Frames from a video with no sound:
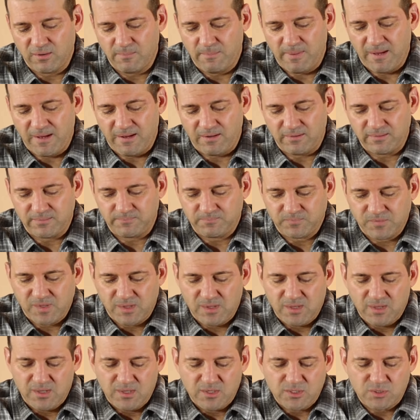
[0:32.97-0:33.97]
about.
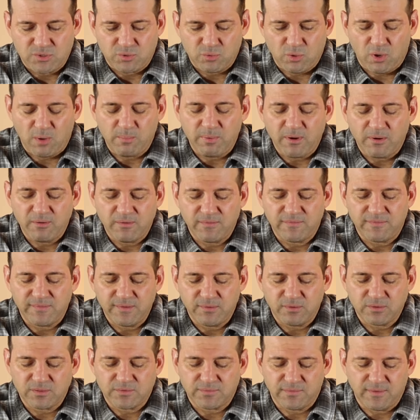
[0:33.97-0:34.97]
Strawberry
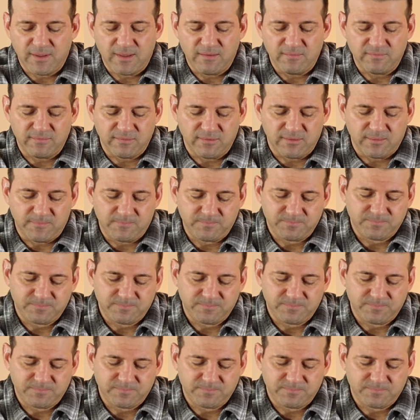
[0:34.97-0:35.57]
Fields Forever.